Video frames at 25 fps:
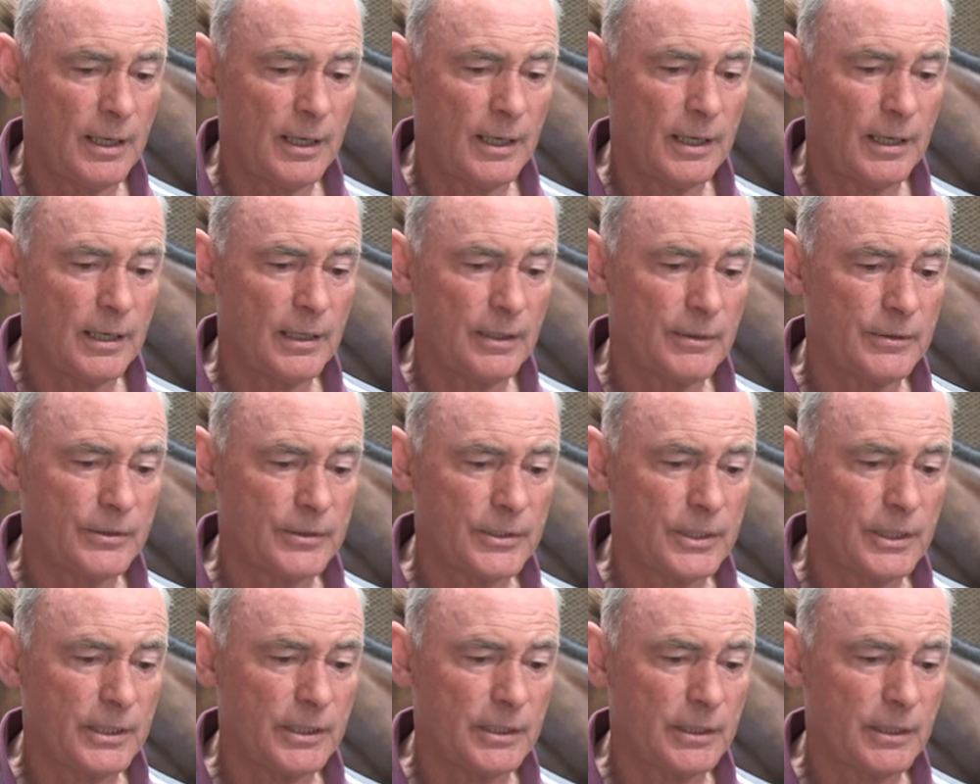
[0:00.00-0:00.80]

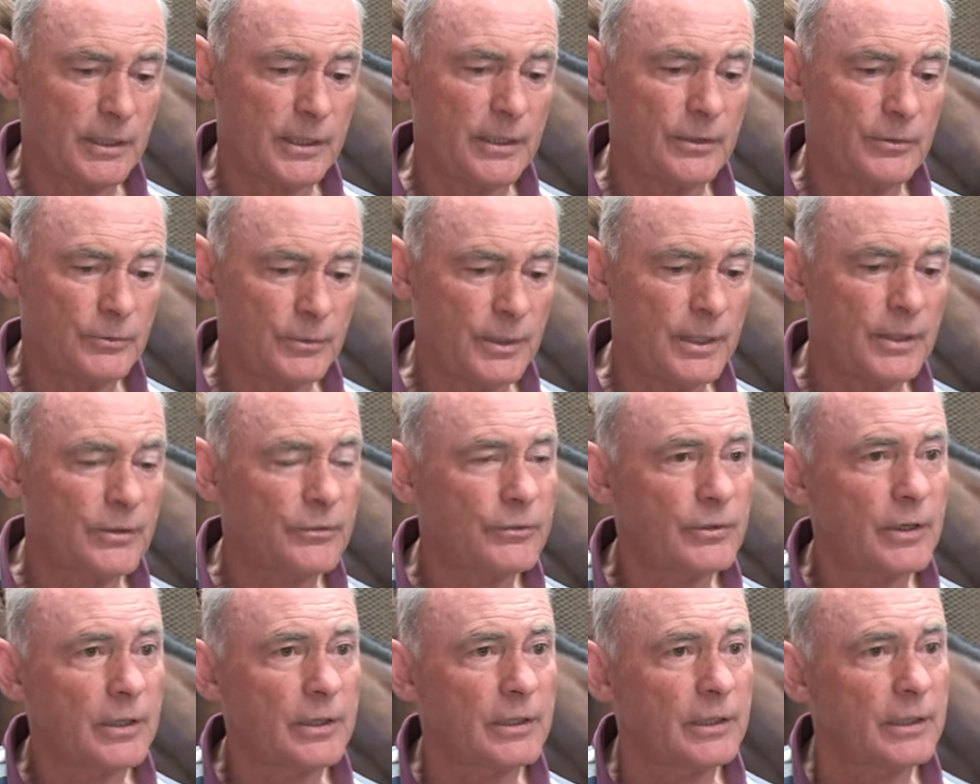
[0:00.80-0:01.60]
And he's really
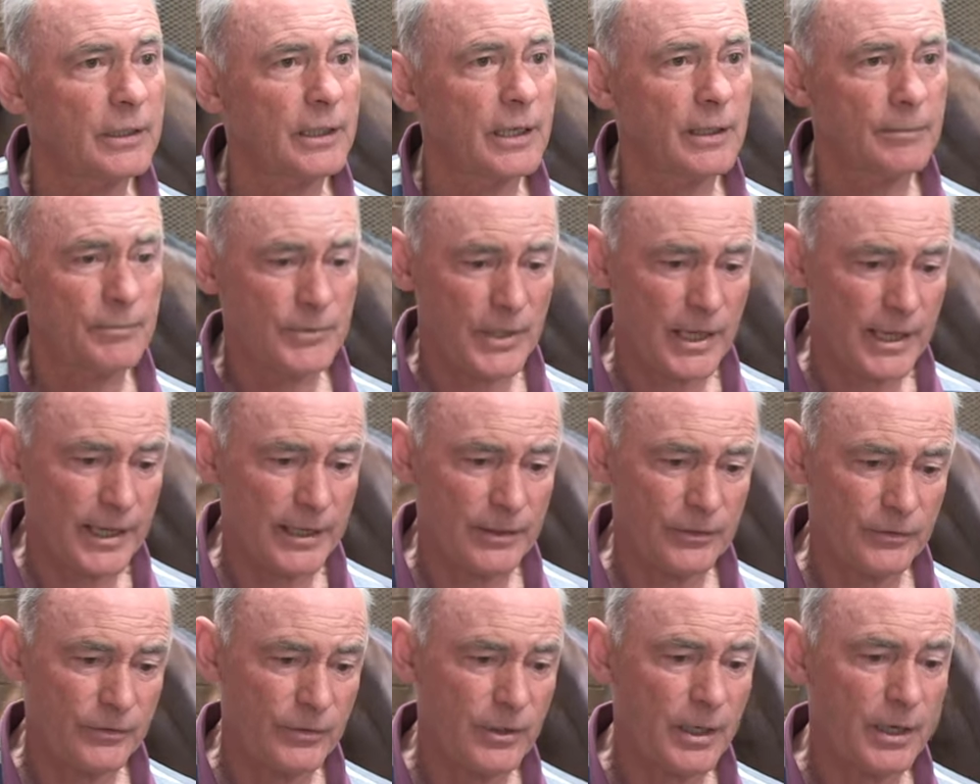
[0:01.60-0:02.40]
starting to come to
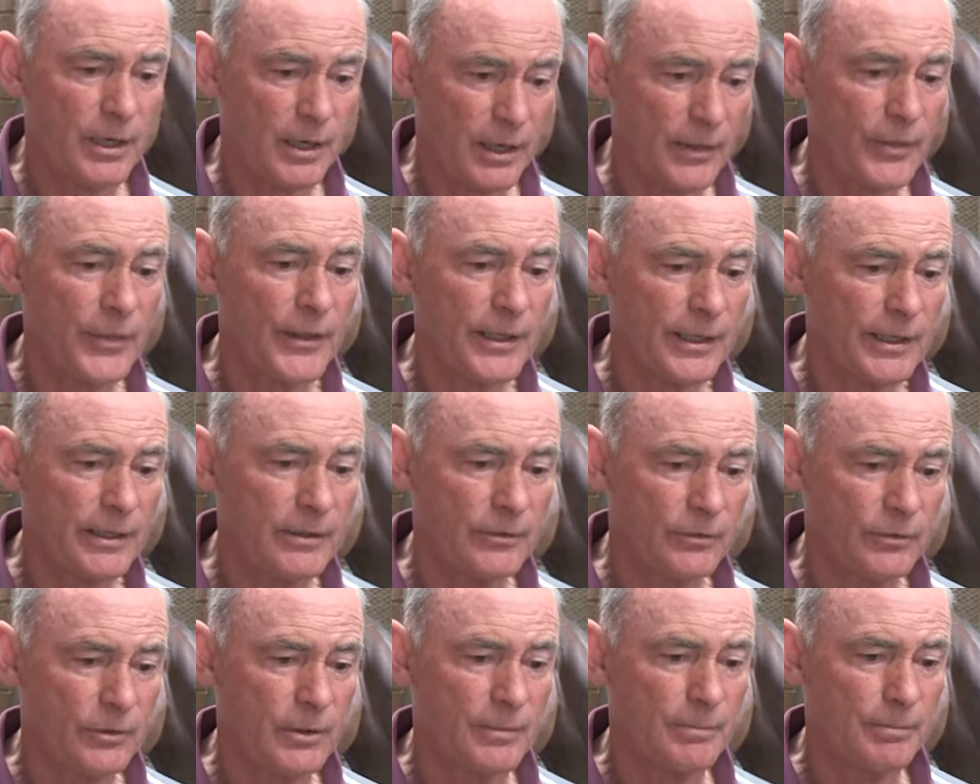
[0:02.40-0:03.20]
hand. So I think
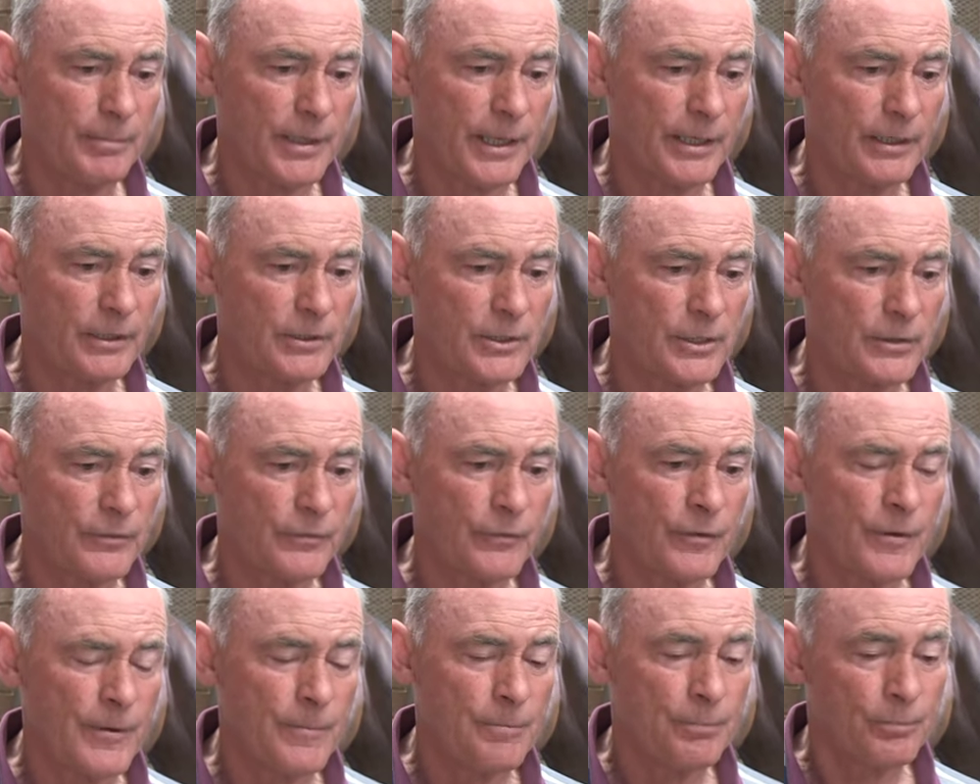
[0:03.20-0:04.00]
he's
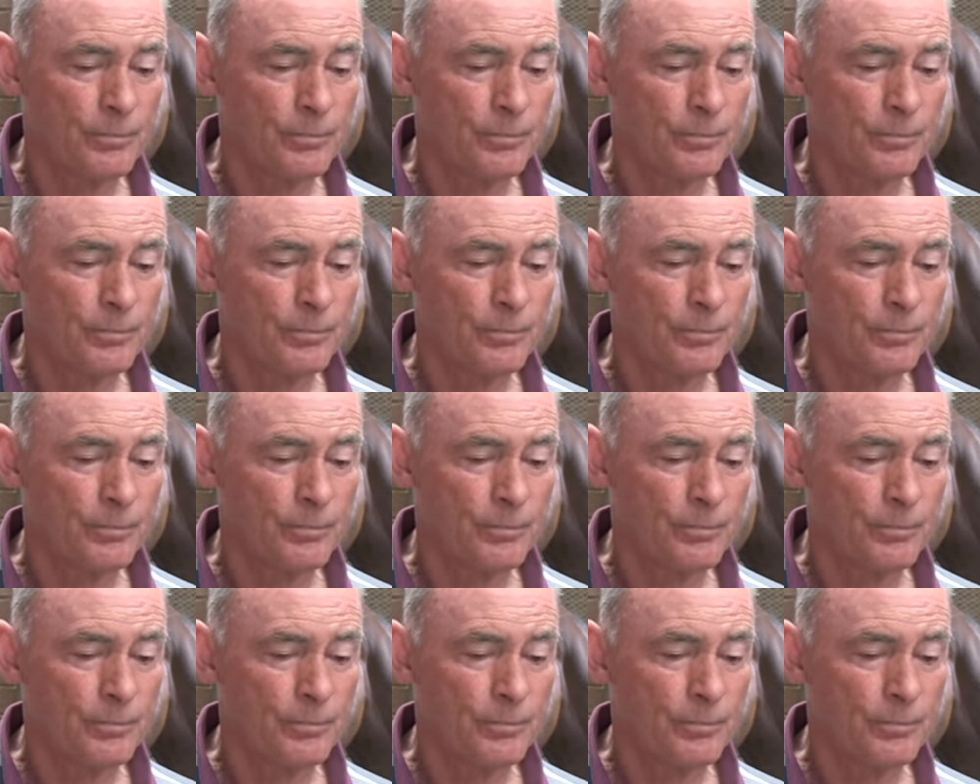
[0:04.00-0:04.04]
competitive.